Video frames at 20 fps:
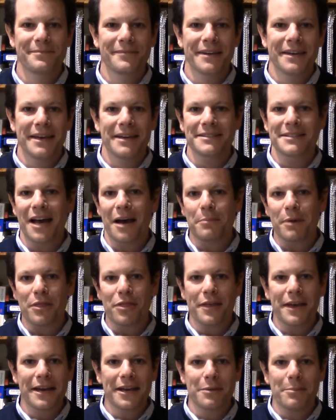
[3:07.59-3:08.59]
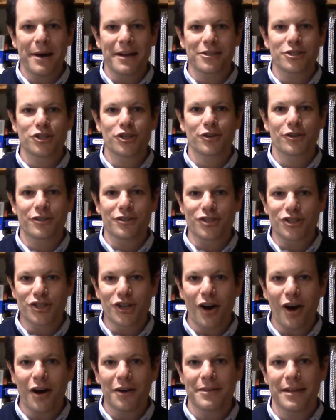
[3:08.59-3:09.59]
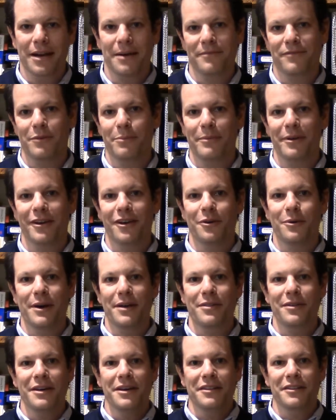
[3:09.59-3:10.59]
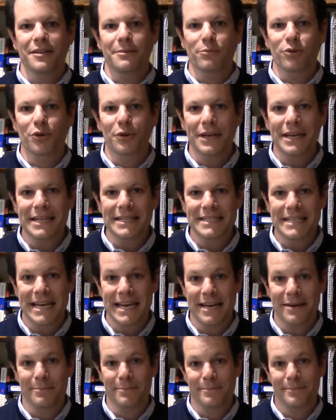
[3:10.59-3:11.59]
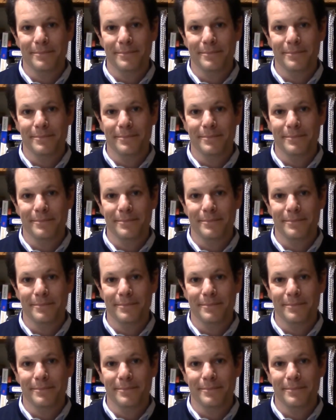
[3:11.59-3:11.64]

has got me thinking about a certain song that I'm familiar with, the Marines Hymn.